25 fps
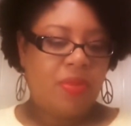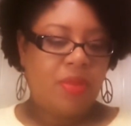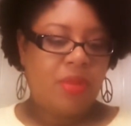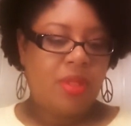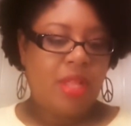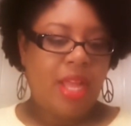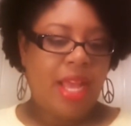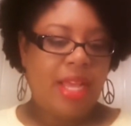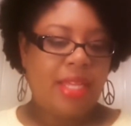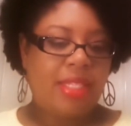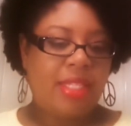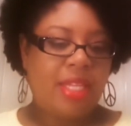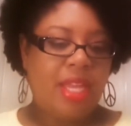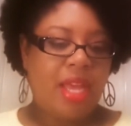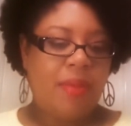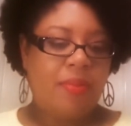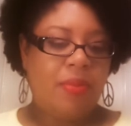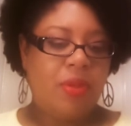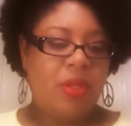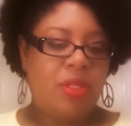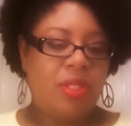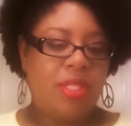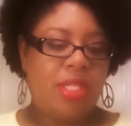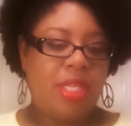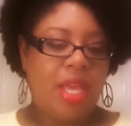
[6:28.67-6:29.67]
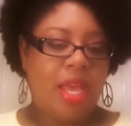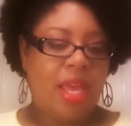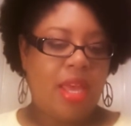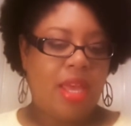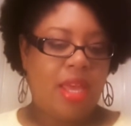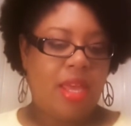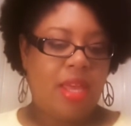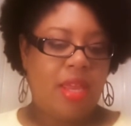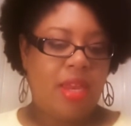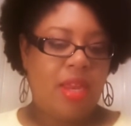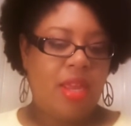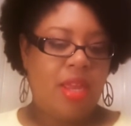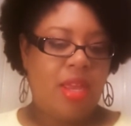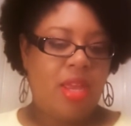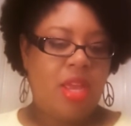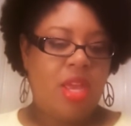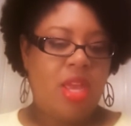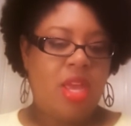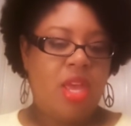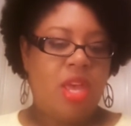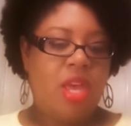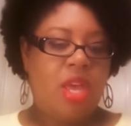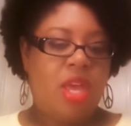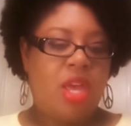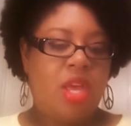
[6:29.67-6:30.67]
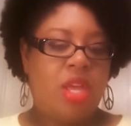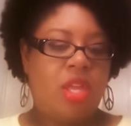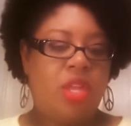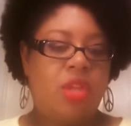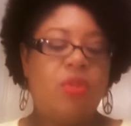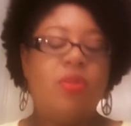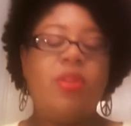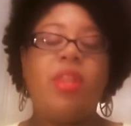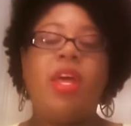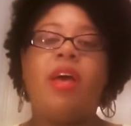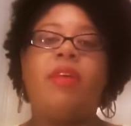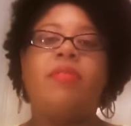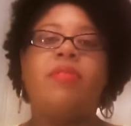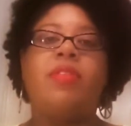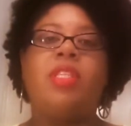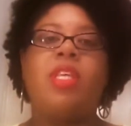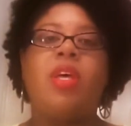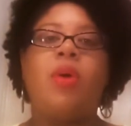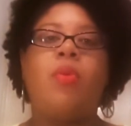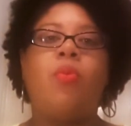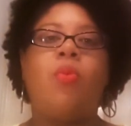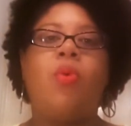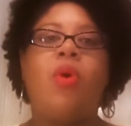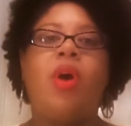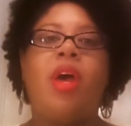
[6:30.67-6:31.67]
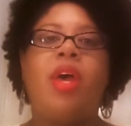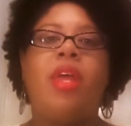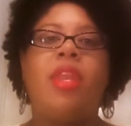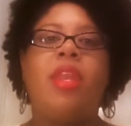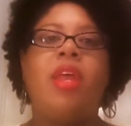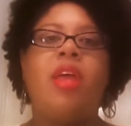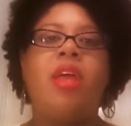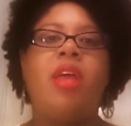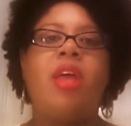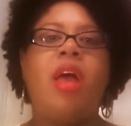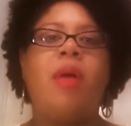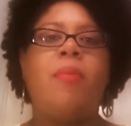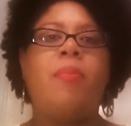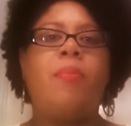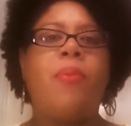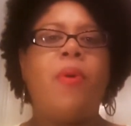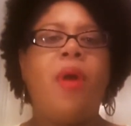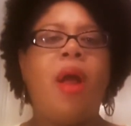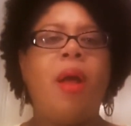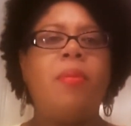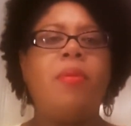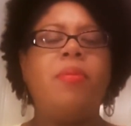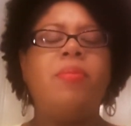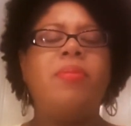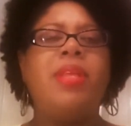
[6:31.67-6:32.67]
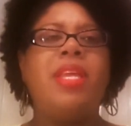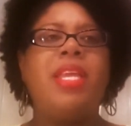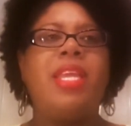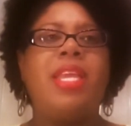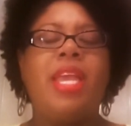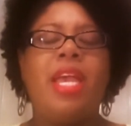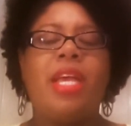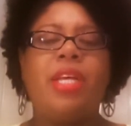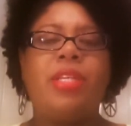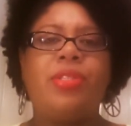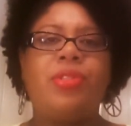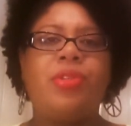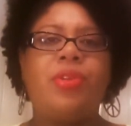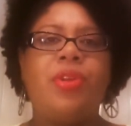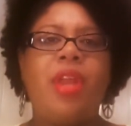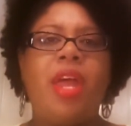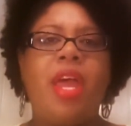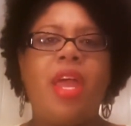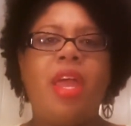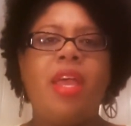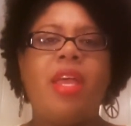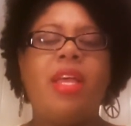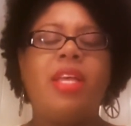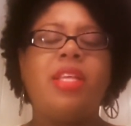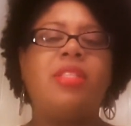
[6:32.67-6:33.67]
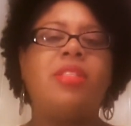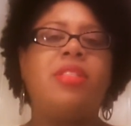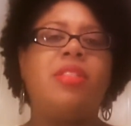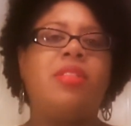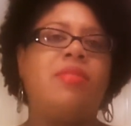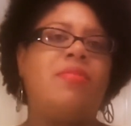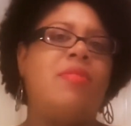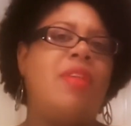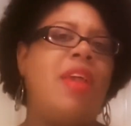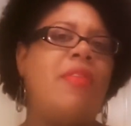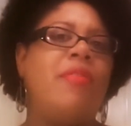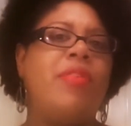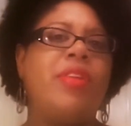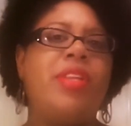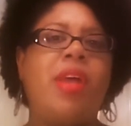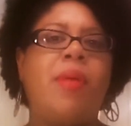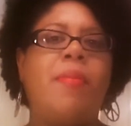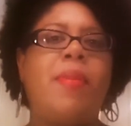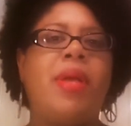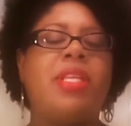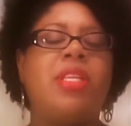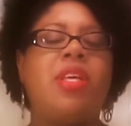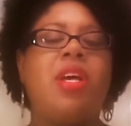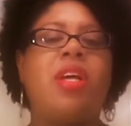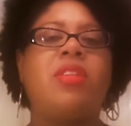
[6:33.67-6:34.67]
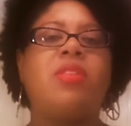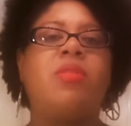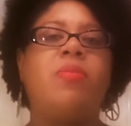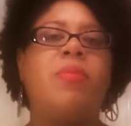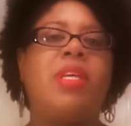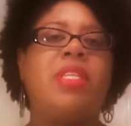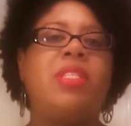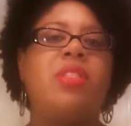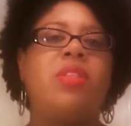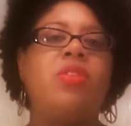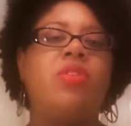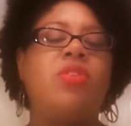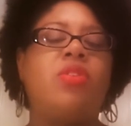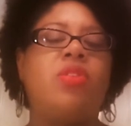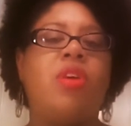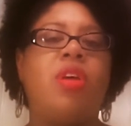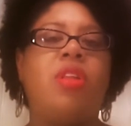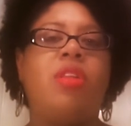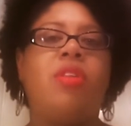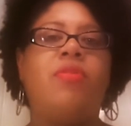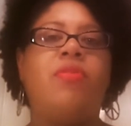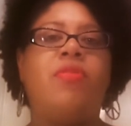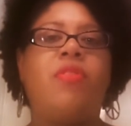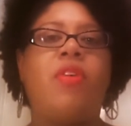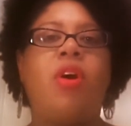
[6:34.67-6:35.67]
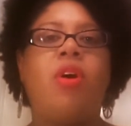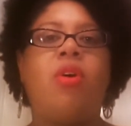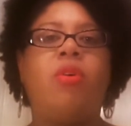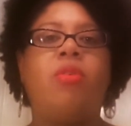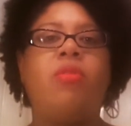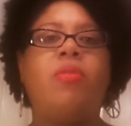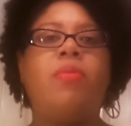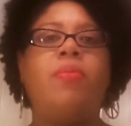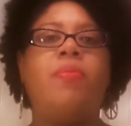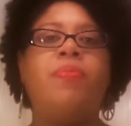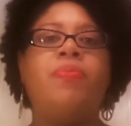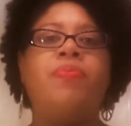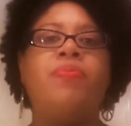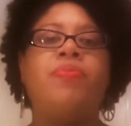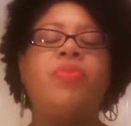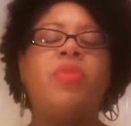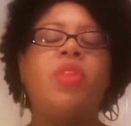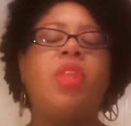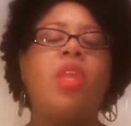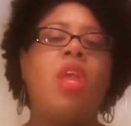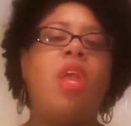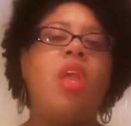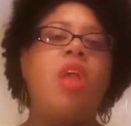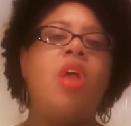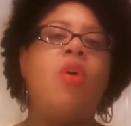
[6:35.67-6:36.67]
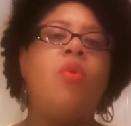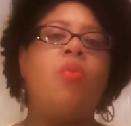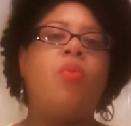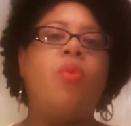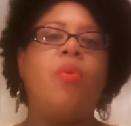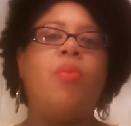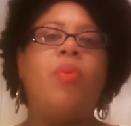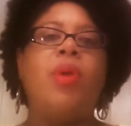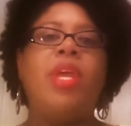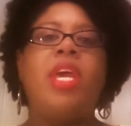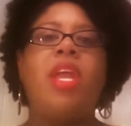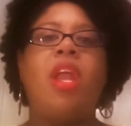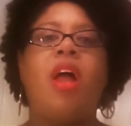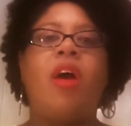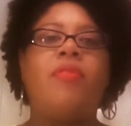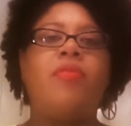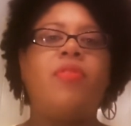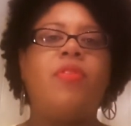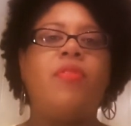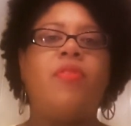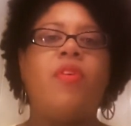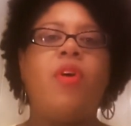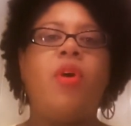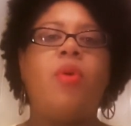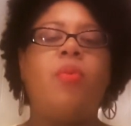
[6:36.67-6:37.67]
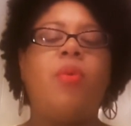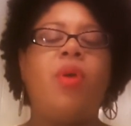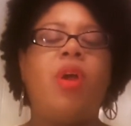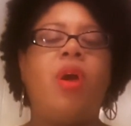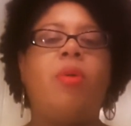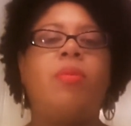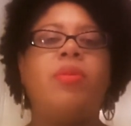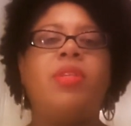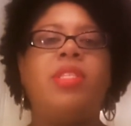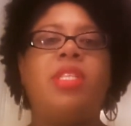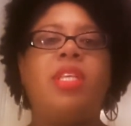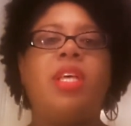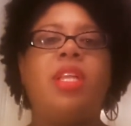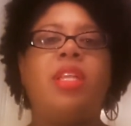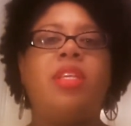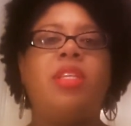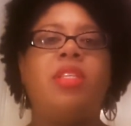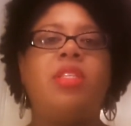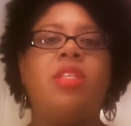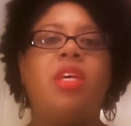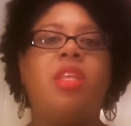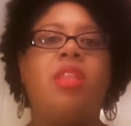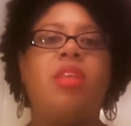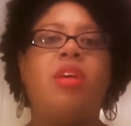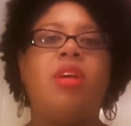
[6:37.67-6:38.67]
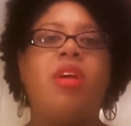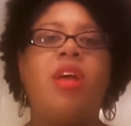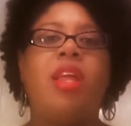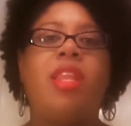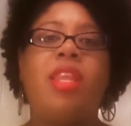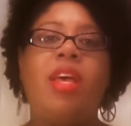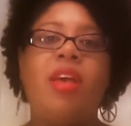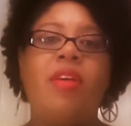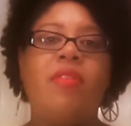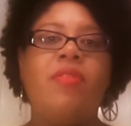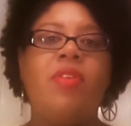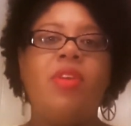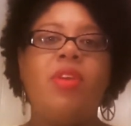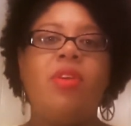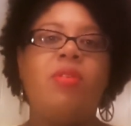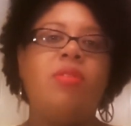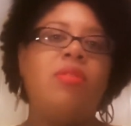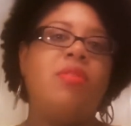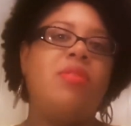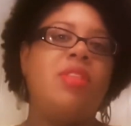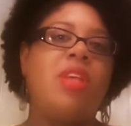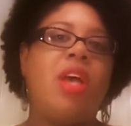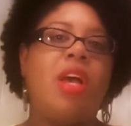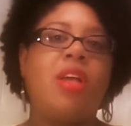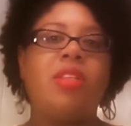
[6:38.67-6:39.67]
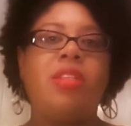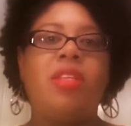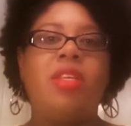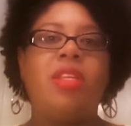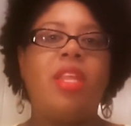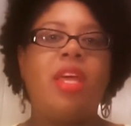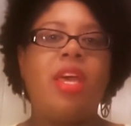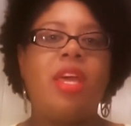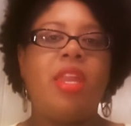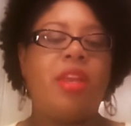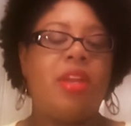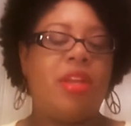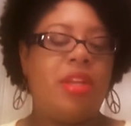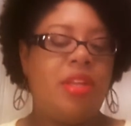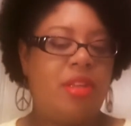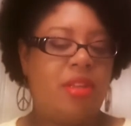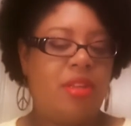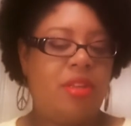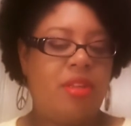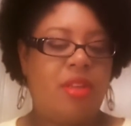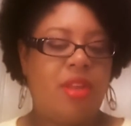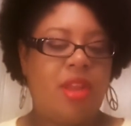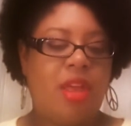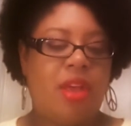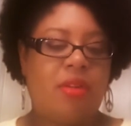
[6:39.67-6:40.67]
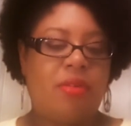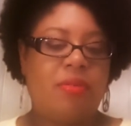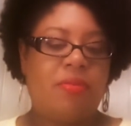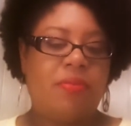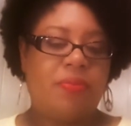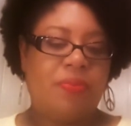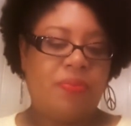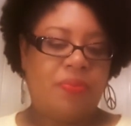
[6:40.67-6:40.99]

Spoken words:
Last time you said you love someone, probably yesterday, because every time I talk to my sister on the phone, when we get off the phone, we always tell each other, I love you, talk to you later, you know.